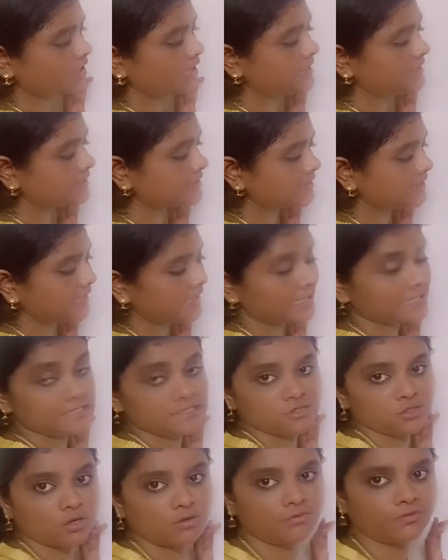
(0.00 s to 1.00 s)
and
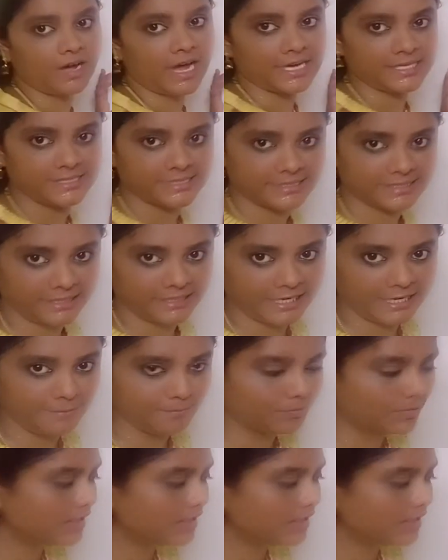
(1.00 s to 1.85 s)
sales of ice cream.